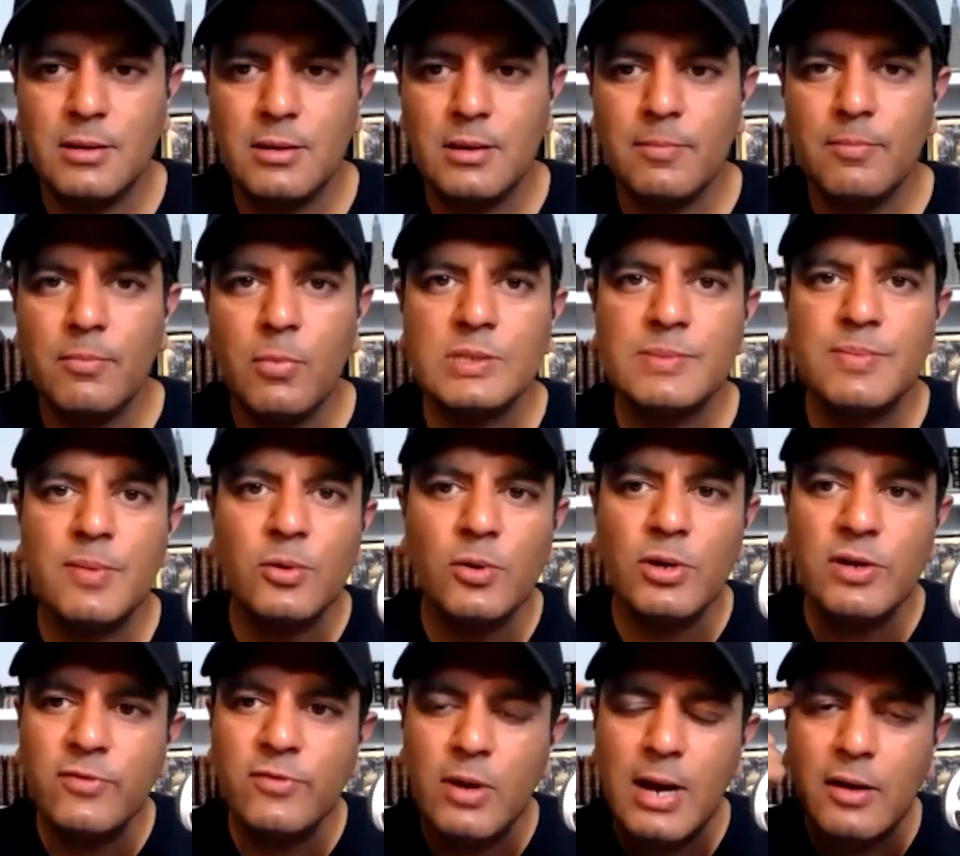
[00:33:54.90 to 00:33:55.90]
Most people don't
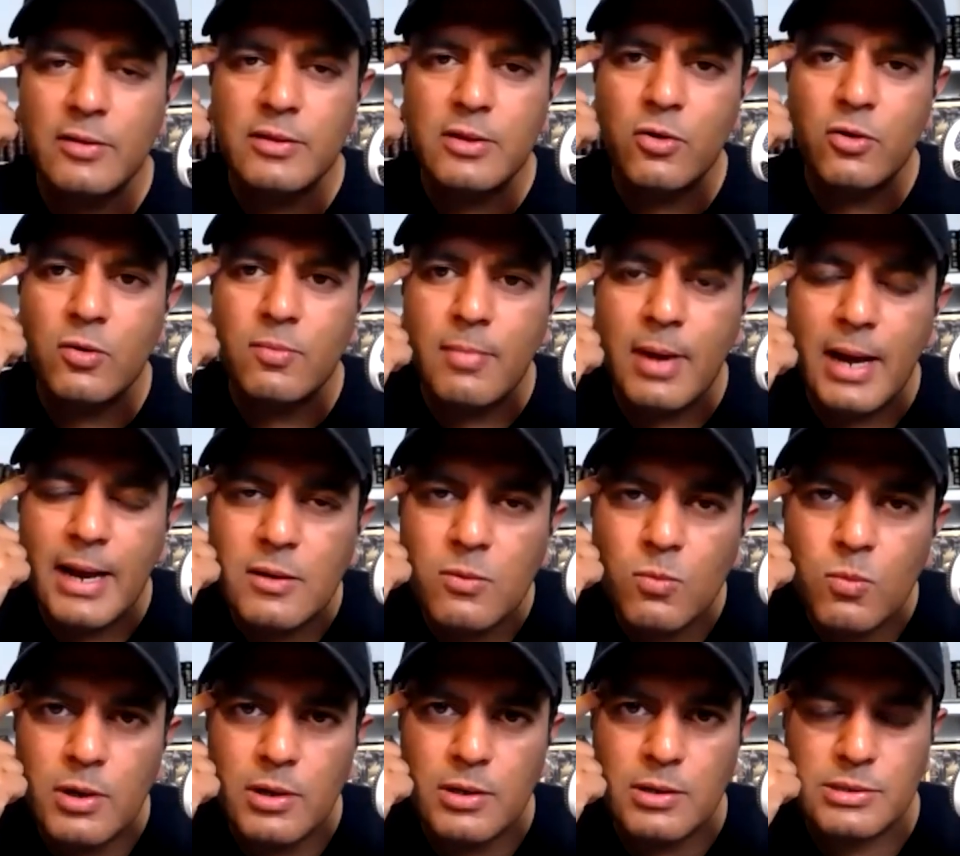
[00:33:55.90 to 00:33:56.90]
even know how their own mind
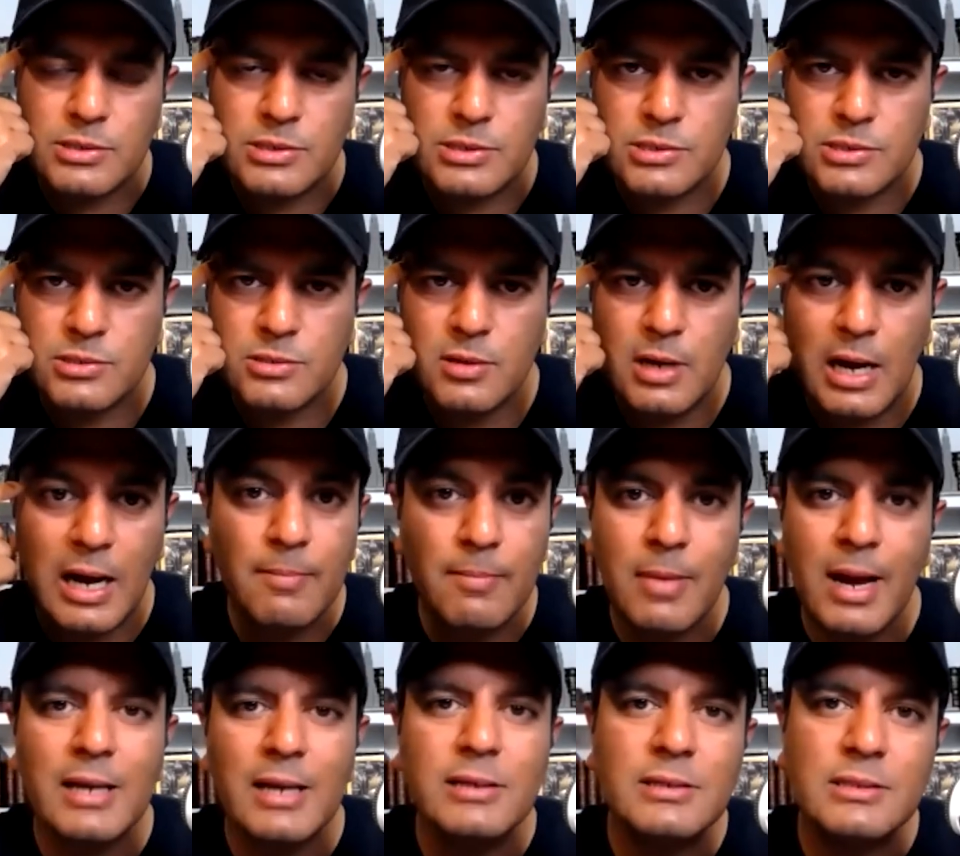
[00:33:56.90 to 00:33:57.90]
works. Our
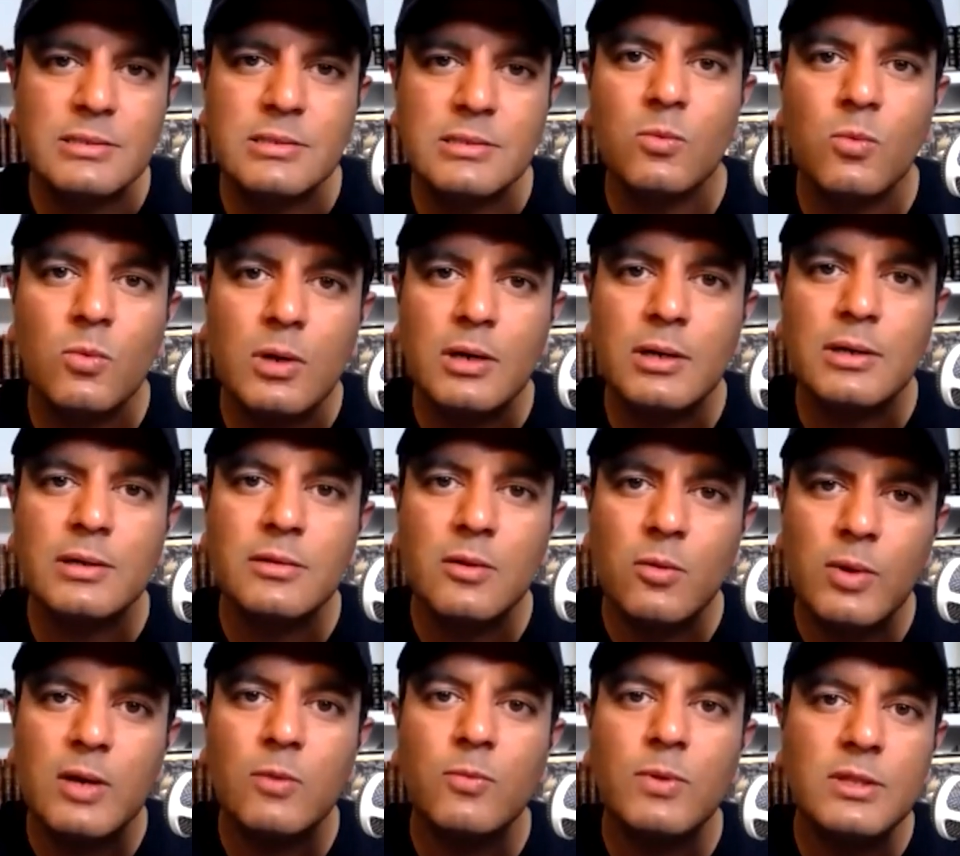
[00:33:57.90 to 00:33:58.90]
mind doesn't work the
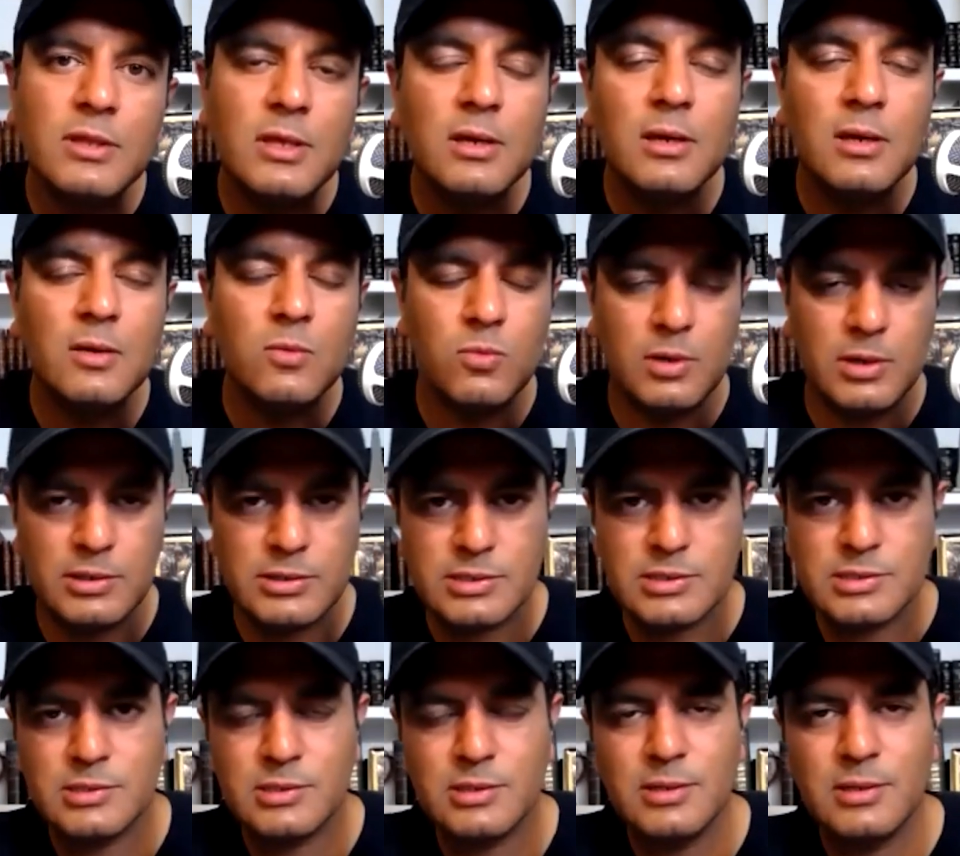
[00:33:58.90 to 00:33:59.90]
way we think it
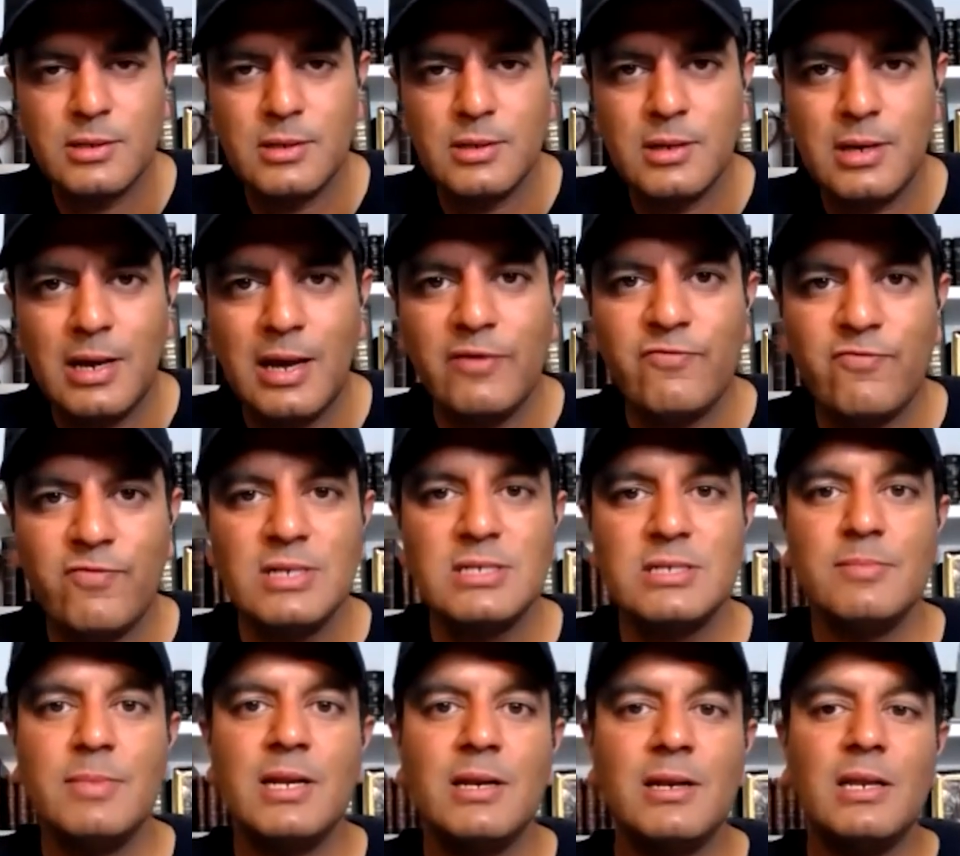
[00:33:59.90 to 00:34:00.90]
works. And
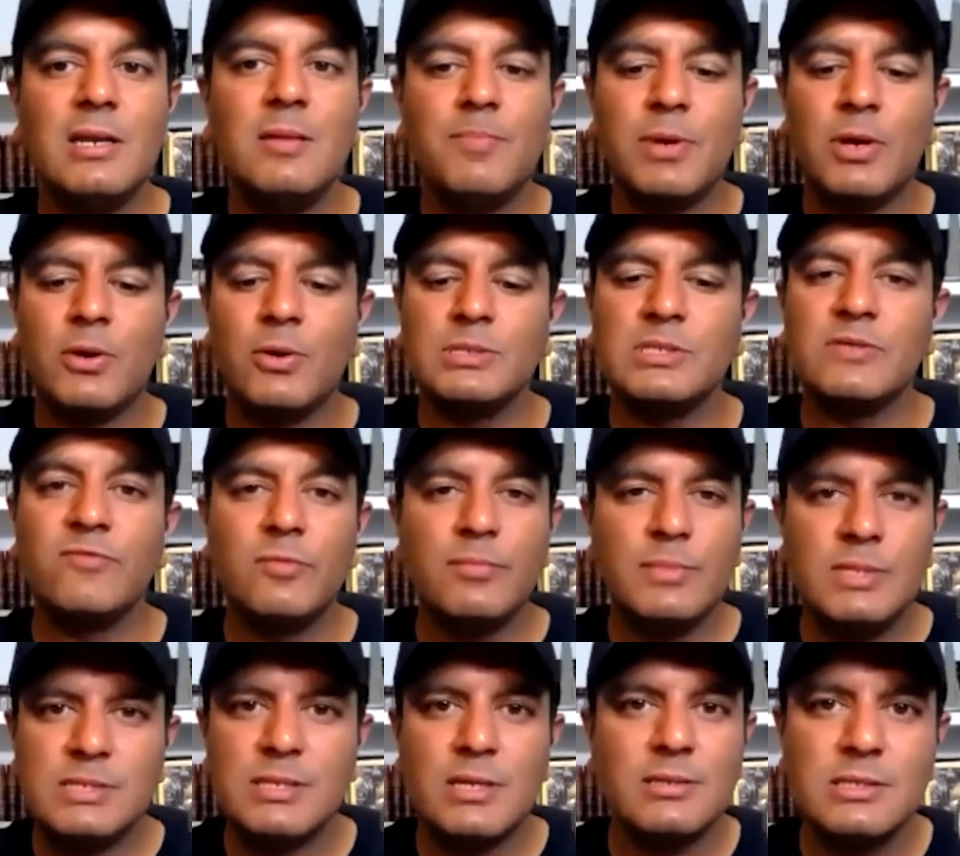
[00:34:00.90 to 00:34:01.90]
fundamentally, because of a
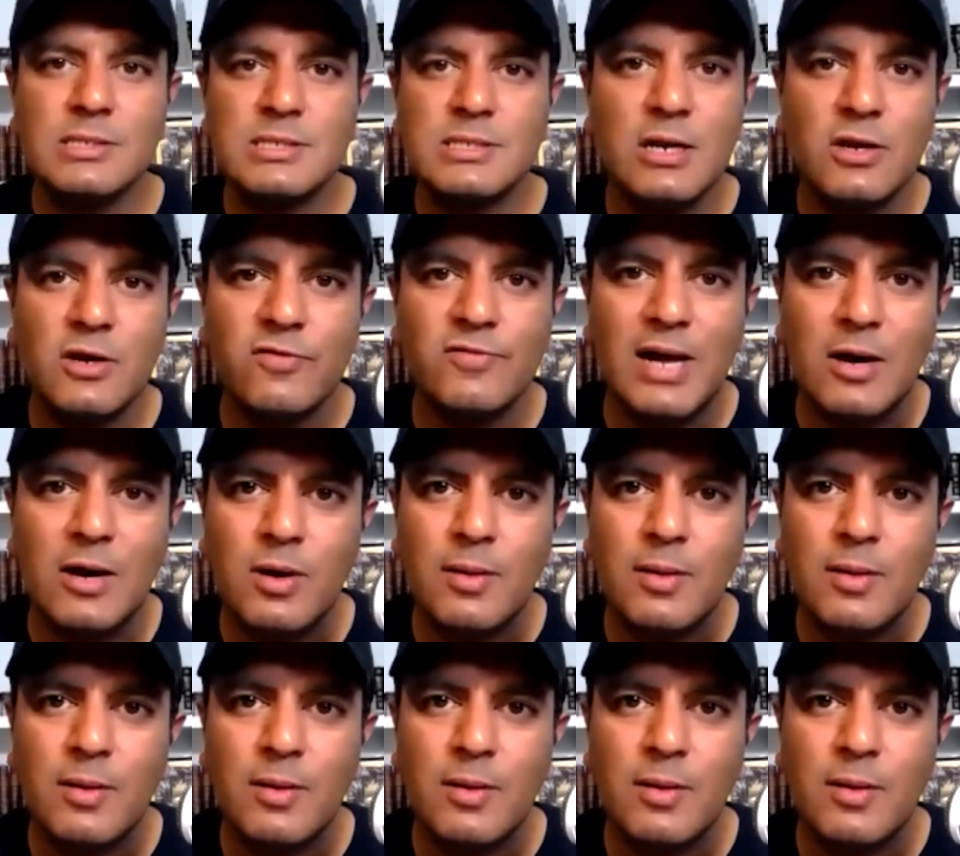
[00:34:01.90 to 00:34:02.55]
misunderstanding of how our